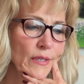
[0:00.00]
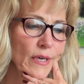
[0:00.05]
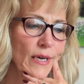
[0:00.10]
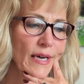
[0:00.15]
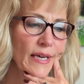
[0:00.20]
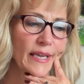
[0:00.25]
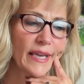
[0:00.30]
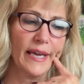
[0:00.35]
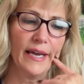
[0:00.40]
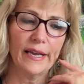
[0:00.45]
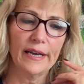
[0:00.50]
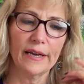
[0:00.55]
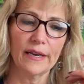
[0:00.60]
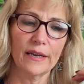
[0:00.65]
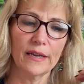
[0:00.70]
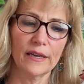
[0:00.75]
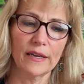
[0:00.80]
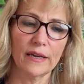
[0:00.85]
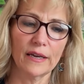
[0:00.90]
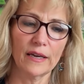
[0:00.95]
again,
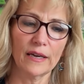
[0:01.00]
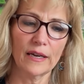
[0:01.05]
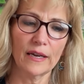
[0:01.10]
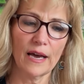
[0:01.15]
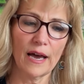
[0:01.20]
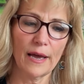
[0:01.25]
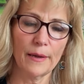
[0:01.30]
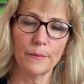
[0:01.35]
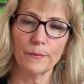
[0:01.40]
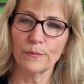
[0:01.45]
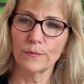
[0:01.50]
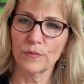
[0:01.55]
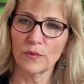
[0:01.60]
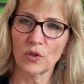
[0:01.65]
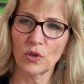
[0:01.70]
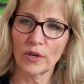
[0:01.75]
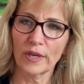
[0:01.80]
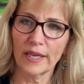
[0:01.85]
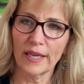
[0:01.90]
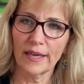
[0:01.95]
I'm
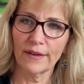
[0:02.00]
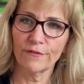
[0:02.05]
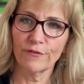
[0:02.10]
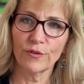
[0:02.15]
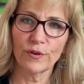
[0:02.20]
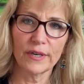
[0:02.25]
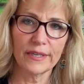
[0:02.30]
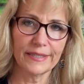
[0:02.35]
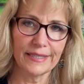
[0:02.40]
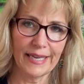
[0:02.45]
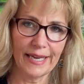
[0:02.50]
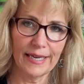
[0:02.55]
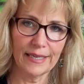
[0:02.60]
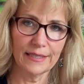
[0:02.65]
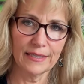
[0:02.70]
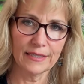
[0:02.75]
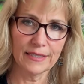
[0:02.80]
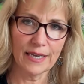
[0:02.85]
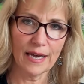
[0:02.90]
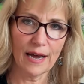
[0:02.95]
looking for a date
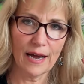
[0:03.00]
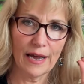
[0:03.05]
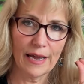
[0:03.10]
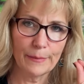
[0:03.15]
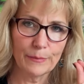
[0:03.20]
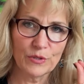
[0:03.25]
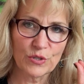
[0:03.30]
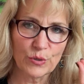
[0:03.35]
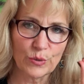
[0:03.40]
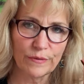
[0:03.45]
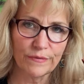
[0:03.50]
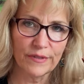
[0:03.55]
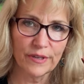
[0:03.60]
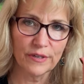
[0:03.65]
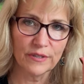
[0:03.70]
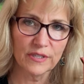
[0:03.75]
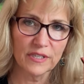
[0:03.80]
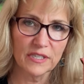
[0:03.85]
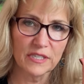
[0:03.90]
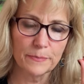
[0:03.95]
and a time. So if
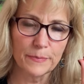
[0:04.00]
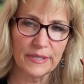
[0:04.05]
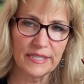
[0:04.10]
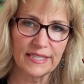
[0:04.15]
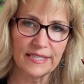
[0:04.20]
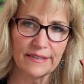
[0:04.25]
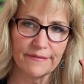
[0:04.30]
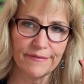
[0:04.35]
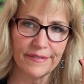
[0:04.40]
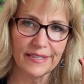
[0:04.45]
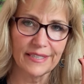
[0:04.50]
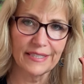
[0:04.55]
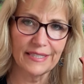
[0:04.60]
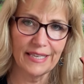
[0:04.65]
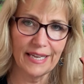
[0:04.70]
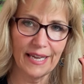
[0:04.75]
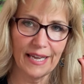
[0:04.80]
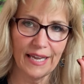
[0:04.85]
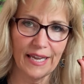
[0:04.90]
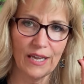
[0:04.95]
there's a specific
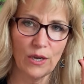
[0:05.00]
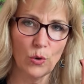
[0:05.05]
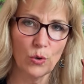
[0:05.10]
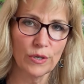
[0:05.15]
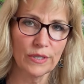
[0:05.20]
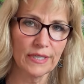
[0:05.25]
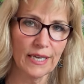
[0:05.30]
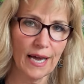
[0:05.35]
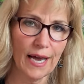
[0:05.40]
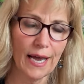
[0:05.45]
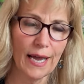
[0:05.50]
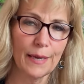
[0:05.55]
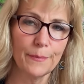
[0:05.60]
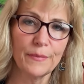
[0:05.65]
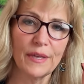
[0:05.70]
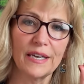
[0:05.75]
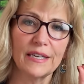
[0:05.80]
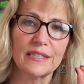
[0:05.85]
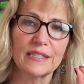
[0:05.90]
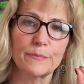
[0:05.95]
day or time
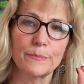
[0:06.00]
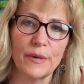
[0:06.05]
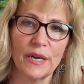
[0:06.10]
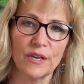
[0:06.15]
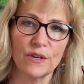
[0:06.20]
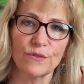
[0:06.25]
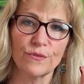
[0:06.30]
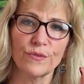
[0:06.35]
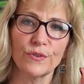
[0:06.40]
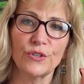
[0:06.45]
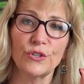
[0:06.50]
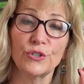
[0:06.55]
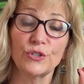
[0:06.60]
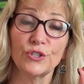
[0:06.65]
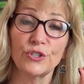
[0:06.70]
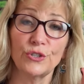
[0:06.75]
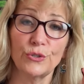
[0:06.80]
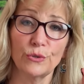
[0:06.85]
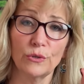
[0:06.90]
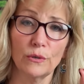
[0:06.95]
that is better for you
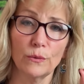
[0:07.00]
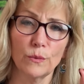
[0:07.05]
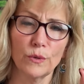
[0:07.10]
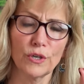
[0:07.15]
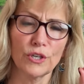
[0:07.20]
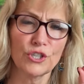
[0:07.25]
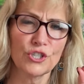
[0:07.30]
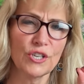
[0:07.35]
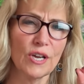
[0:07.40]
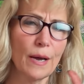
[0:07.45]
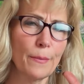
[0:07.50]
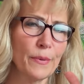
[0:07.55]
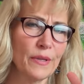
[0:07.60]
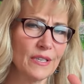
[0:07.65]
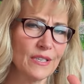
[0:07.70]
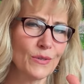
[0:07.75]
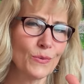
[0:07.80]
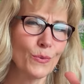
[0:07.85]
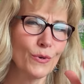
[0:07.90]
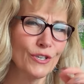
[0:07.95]
to do a workshop, and
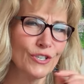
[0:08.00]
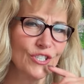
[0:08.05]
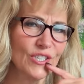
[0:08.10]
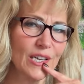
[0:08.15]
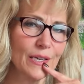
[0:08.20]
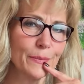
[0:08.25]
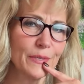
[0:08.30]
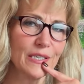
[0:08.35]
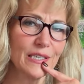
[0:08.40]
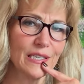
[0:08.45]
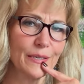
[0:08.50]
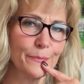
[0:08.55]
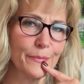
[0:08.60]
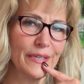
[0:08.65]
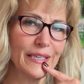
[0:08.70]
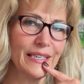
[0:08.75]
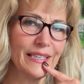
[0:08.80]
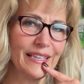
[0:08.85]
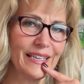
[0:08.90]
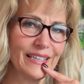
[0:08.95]
this workshop's going to
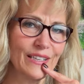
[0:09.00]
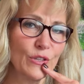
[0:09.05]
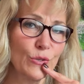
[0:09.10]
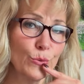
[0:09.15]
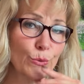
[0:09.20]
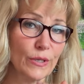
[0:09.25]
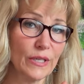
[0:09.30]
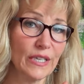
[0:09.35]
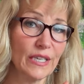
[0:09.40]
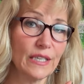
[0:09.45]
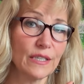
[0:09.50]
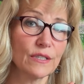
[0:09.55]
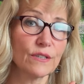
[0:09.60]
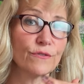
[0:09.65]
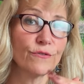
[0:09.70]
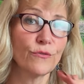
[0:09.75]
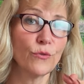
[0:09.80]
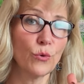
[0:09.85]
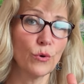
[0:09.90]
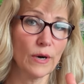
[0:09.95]
be like three to
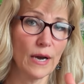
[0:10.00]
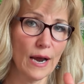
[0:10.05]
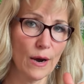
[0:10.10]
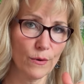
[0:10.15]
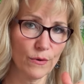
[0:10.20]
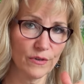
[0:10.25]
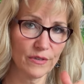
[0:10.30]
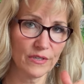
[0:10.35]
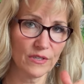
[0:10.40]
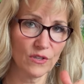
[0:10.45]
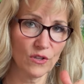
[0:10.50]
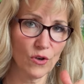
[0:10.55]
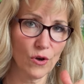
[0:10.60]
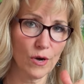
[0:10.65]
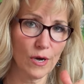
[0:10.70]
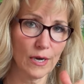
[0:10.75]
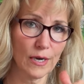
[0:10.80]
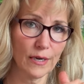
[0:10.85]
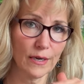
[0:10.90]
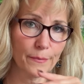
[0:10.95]
four hours
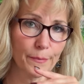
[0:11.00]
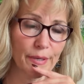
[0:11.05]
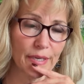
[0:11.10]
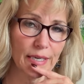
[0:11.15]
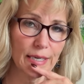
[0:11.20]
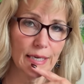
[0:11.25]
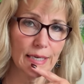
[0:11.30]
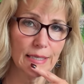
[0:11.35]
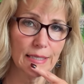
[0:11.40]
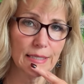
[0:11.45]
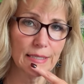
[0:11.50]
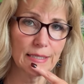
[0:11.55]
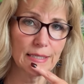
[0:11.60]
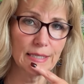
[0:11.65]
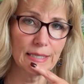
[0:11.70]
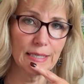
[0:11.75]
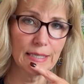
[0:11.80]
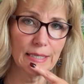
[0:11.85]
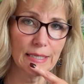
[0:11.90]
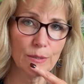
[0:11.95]
long because
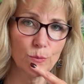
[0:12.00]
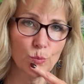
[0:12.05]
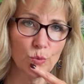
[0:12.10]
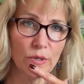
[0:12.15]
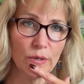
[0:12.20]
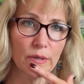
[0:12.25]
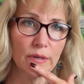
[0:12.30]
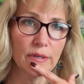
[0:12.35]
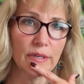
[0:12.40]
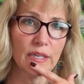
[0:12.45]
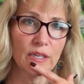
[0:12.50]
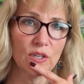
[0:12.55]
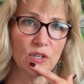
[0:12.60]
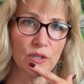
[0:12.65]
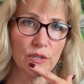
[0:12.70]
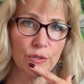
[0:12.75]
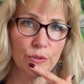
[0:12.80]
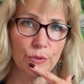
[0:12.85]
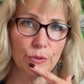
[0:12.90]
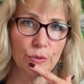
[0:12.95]
it will
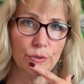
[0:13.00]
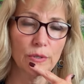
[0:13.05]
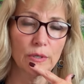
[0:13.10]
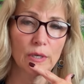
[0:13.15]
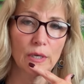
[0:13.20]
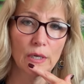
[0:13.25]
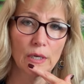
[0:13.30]
include...